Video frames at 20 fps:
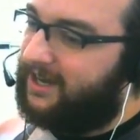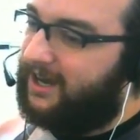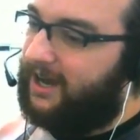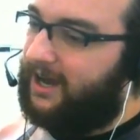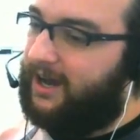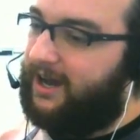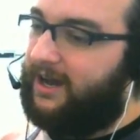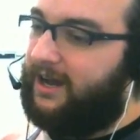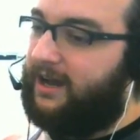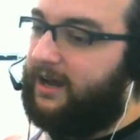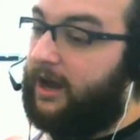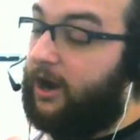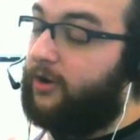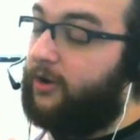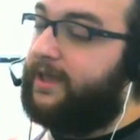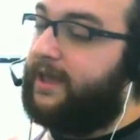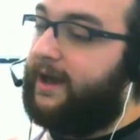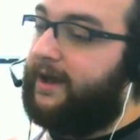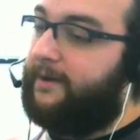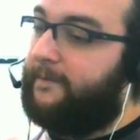Harry's like
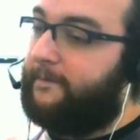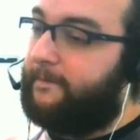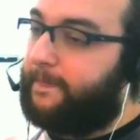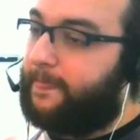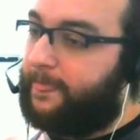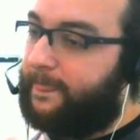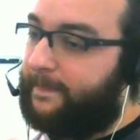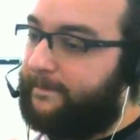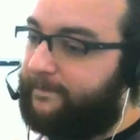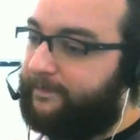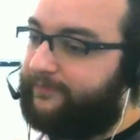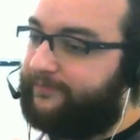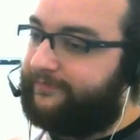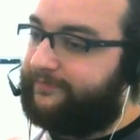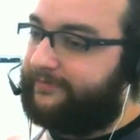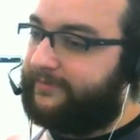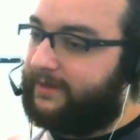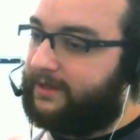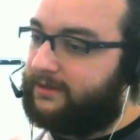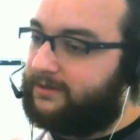a racing car, to be
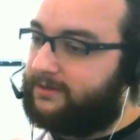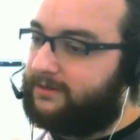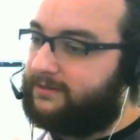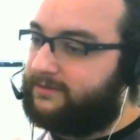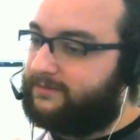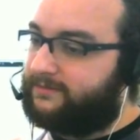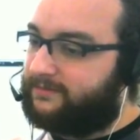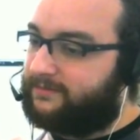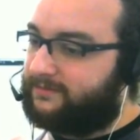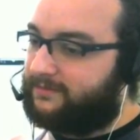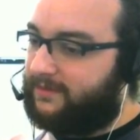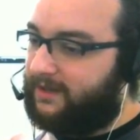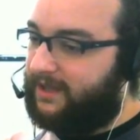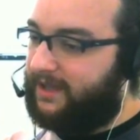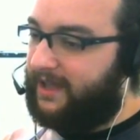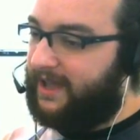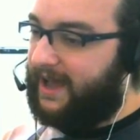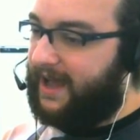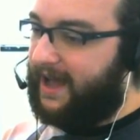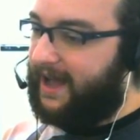honest, though.
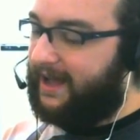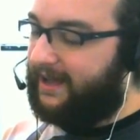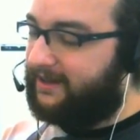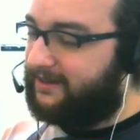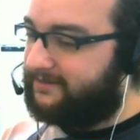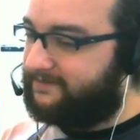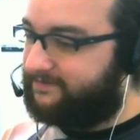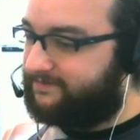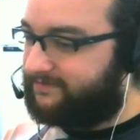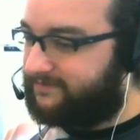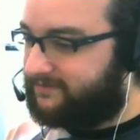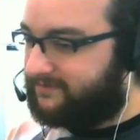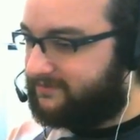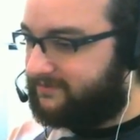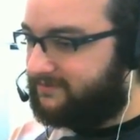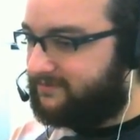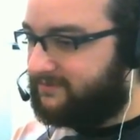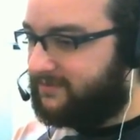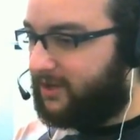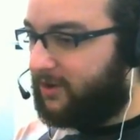Yeah.
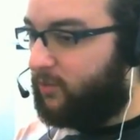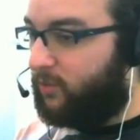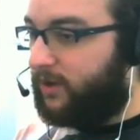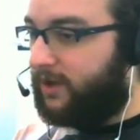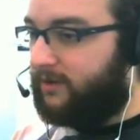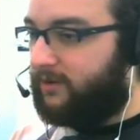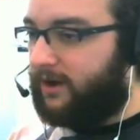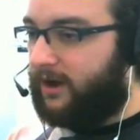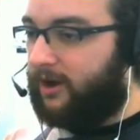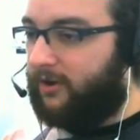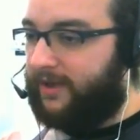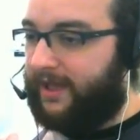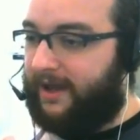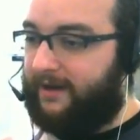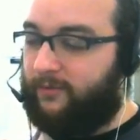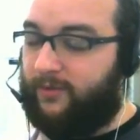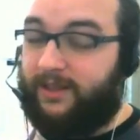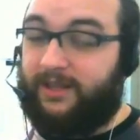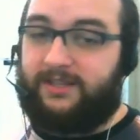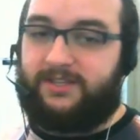We
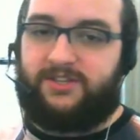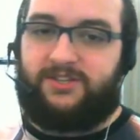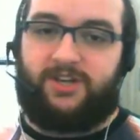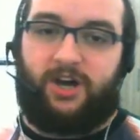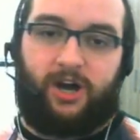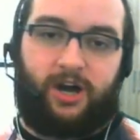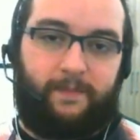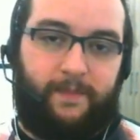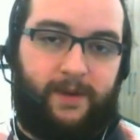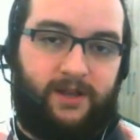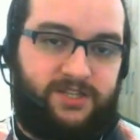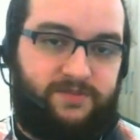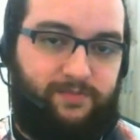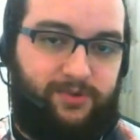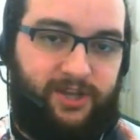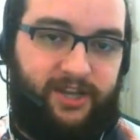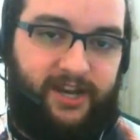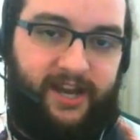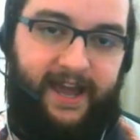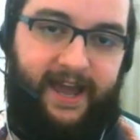need to talk about
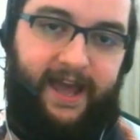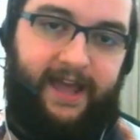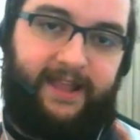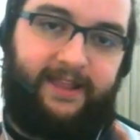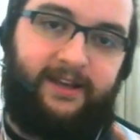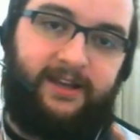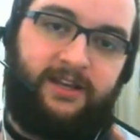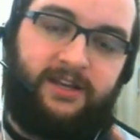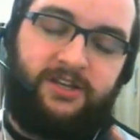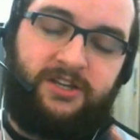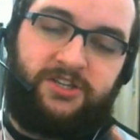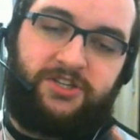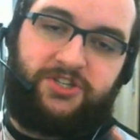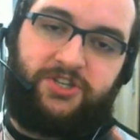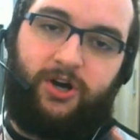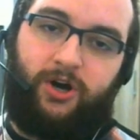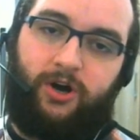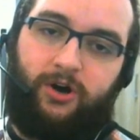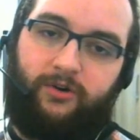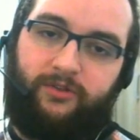split ahead.
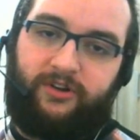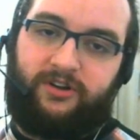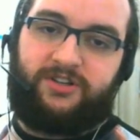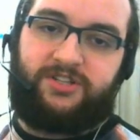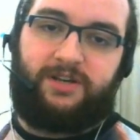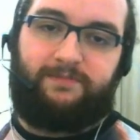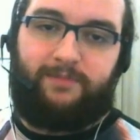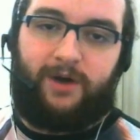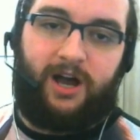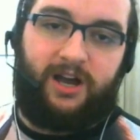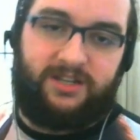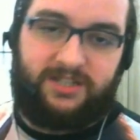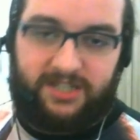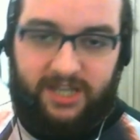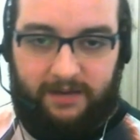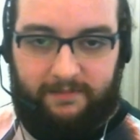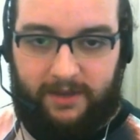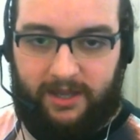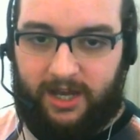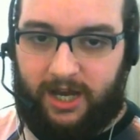So there's a boss
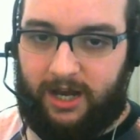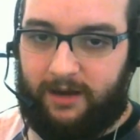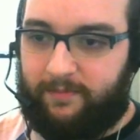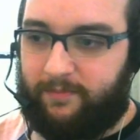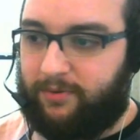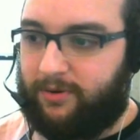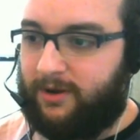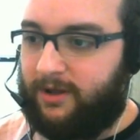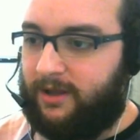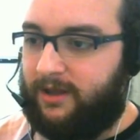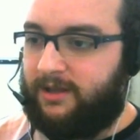coming up.